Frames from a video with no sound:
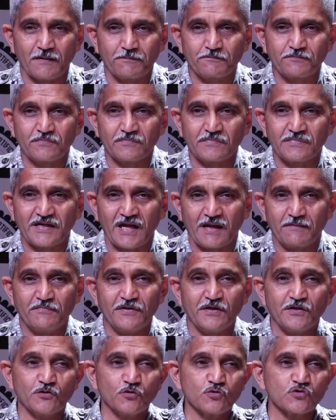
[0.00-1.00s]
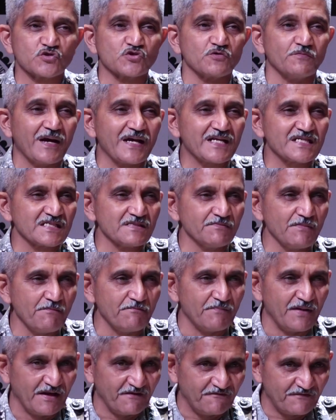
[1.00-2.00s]
developed can be used to
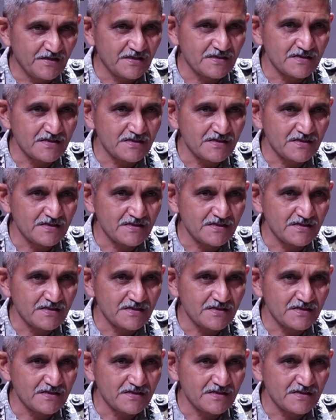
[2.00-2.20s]
maximum